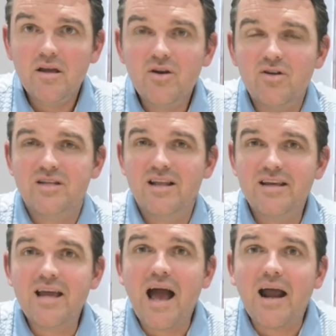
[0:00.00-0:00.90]
You're not
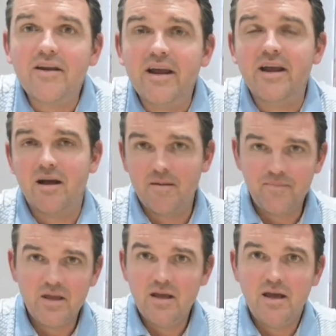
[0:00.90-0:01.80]
exactly carrying
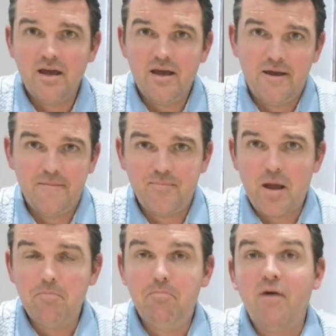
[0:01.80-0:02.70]
a
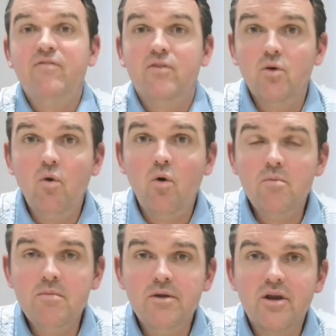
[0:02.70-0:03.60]
buffalo
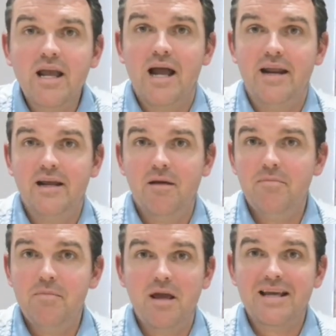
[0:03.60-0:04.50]
home. You're carrying
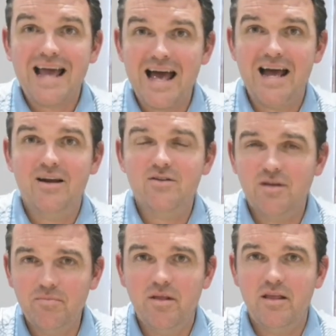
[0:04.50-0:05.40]
maybe a can or
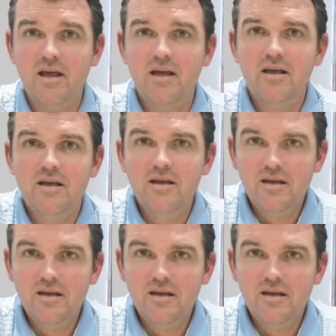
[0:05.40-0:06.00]
something like that.